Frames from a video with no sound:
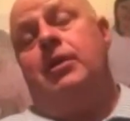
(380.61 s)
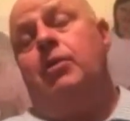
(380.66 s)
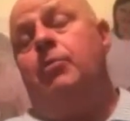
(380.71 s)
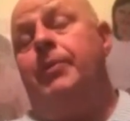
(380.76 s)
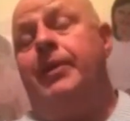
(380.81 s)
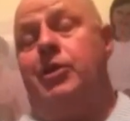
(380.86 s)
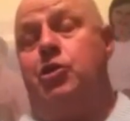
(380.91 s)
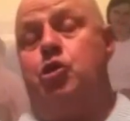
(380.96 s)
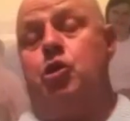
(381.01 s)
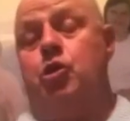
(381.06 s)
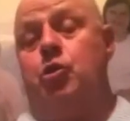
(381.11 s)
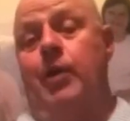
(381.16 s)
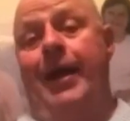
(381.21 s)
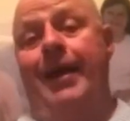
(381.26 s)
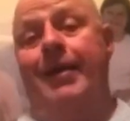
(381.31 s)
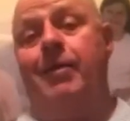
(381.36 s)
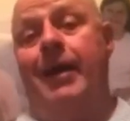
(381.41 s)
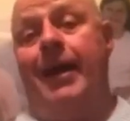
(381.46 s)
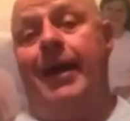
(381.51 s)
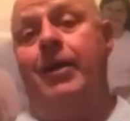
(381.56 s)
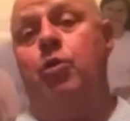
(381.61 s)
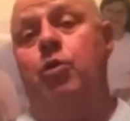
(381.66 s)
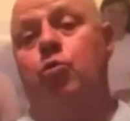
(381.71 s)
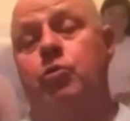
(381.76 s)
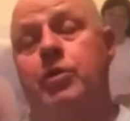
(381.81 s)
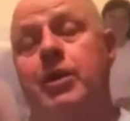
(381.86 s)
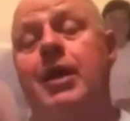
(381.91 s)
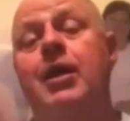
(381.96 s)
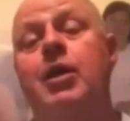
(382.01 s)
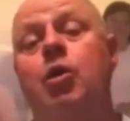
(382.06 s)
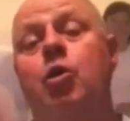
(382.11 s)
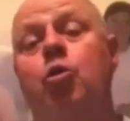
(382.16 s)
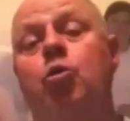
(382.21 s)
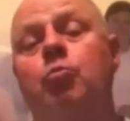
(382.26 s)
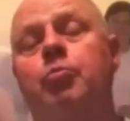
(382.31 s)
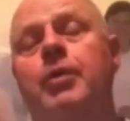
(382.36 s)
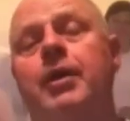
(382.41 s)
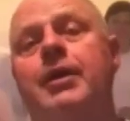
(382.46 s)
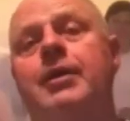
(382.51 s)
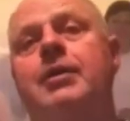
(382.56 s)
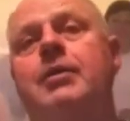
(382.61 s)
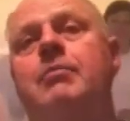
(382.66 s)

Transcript: be true. I don't know, but